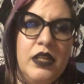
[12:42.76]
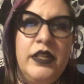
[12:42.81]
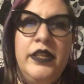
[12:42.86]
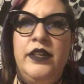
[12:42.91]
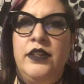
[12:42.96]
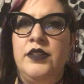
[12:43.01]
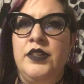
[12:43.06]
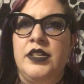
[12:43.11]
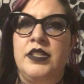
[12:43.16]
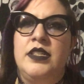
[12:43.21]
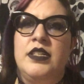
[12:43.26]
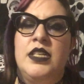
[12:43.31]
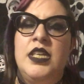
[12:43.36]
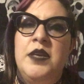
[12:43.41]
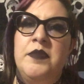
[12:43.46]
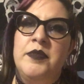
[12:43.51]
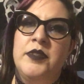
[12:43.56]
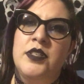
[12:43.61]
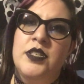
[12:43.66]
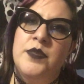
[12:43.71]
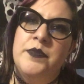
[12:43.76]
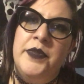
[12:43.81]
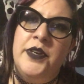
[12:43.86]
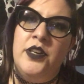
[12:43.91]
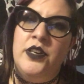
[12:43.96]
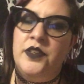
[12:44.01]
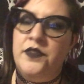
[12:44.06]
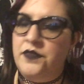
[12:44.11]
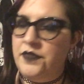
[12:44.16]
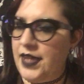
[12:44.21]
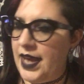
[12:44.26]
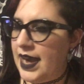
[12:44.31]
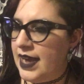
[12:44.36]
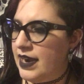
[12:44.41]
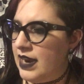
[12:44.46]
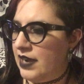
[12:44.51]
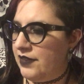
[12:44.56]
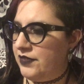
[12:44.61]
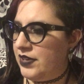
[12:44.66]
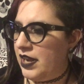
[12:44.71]
you know, to keep in the spirit of
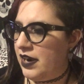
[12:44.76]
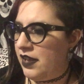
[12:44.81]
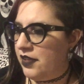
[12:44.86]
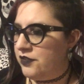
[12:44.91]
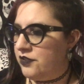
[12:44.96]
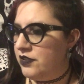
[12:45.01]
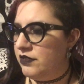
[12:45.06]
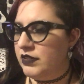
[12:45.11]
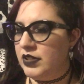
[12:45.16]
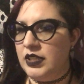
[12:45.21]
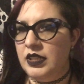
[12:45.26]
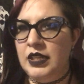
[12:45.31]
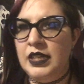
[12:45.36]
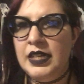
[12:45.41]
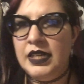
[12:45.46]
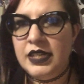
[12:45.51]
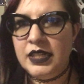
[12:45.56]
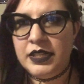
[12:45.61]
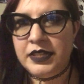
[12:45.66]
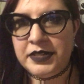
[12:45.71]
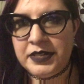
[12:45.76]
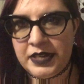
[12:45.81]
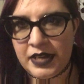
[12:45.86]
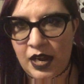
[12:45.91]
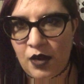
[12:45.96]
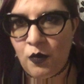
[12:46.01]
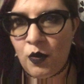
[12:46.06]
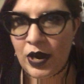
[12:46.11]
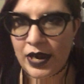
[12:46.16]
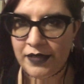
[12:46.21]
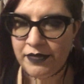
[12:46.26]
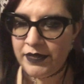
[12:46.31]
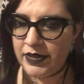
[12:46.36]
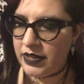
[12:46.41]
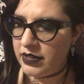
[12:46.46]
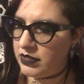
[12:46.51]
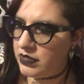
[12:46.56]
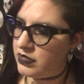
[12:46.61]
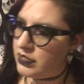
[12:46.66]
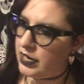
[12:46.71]
that. I've got other little DIY
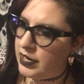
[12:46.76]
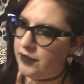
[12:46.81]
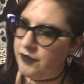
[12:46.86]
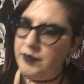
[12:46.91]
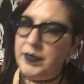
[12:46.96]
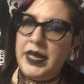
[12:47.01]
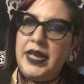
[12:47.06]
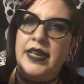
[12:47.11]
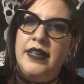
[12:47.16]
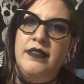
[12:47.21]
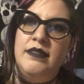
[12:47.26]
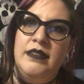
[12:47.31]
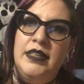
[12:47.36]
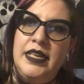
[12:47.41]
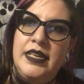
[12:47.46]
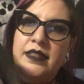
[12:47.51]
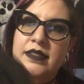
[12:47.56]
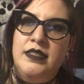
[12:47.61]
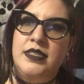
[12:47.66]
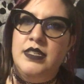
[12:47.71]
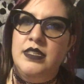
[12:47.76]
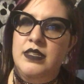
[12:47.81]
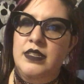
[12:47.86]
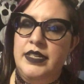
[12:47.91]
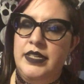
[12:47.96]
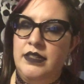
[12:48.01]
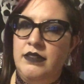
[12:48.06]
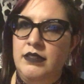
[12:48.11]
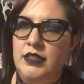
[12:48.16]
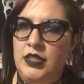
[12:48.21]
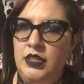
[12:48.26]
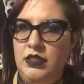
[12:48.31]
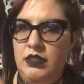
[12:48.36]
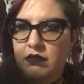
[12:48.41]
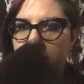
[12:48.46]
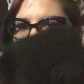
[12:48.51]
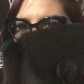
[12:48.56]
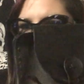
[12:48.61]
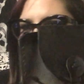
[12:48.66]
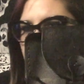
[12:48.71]
things that I've made, like this is like a little